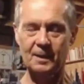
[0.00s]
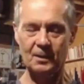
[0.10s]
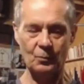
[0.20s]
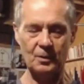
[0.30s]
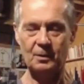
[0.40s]

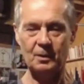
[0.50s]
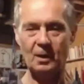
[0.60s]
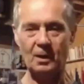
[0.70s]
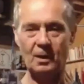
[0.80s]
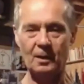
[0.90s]
We
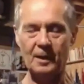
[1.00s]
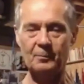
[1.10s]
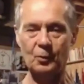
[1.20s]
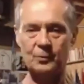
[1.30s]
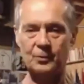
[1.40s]
are
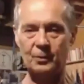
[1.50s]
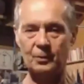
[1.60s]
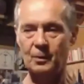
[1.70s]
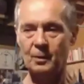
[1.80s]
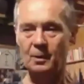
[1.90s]
able
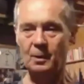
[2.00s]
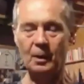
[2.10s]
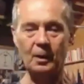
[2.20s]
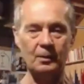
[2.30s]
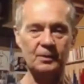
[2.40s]
to
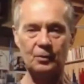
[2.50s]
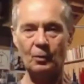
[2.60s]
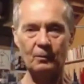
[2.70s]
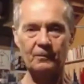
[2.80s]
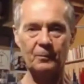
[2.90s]

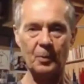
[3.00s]
solve